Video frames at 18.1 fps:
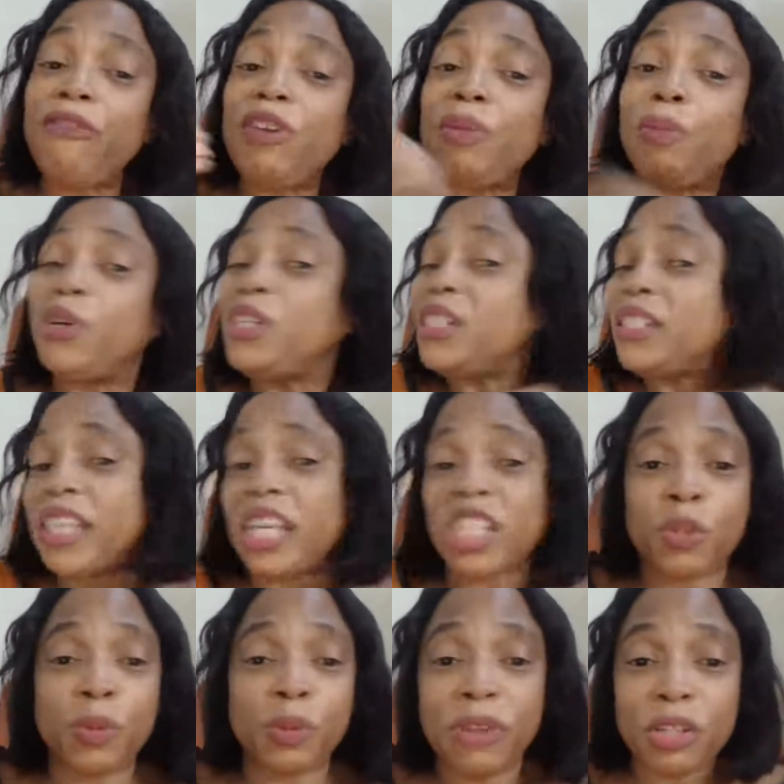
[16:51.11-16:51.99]
Everybody's
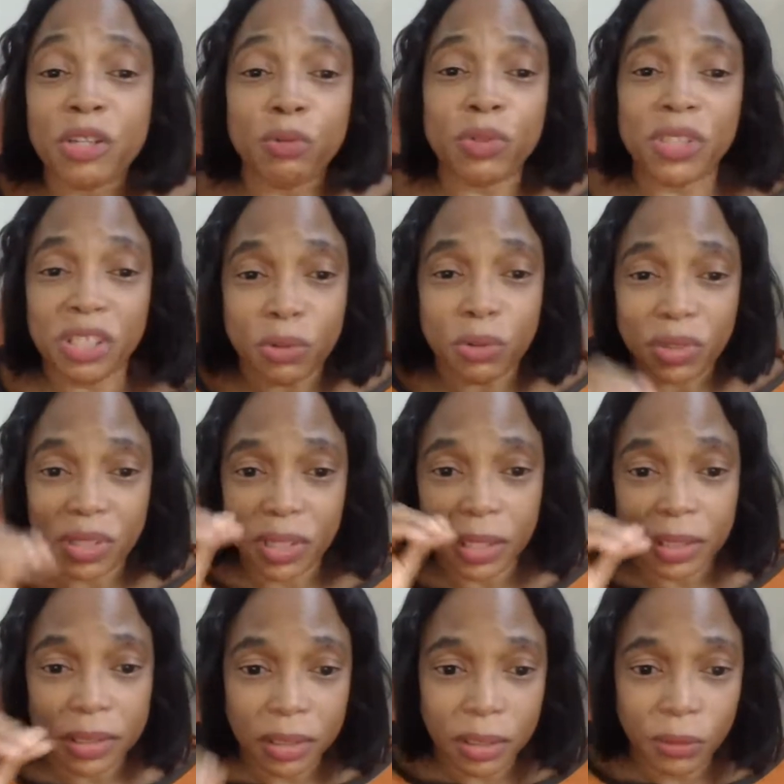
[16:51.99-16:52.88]
experience with sickle
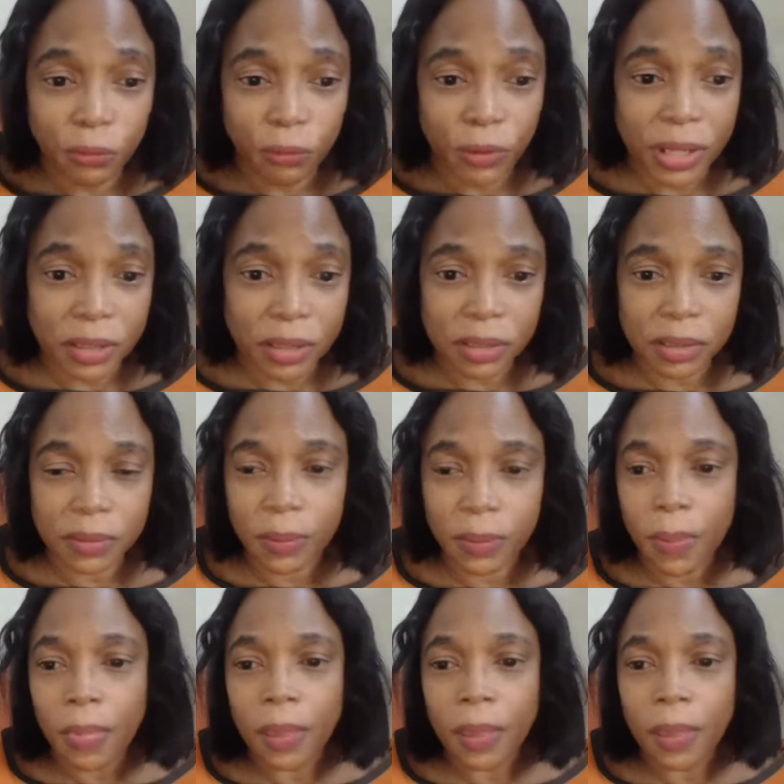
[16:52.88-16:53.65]
cell is different.